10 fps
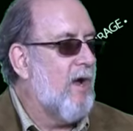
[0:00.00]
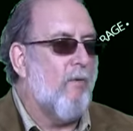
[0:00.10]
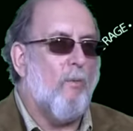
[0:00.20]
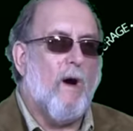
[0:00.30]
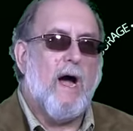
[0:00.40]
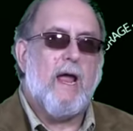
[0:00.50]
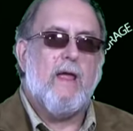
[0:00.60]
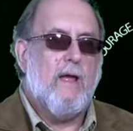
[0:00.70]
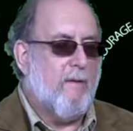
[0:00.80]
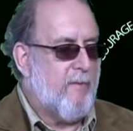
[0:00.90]
Why?
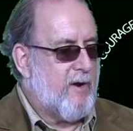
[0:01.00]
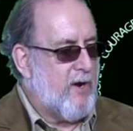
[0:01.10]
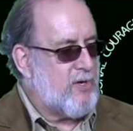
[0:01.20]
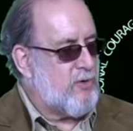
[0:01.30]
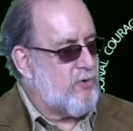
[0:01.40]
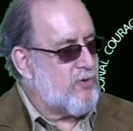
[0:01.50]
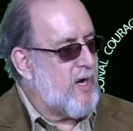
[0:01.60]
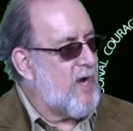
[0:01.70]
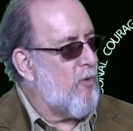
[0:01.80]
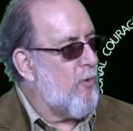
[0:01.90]
Because they're
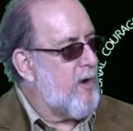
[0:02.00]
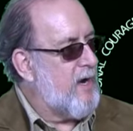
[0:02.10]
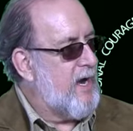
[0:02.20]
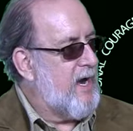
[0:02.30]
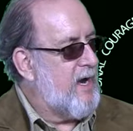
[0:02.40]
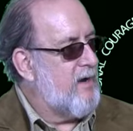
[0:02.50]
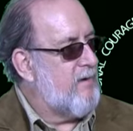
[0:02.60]
state-oriented.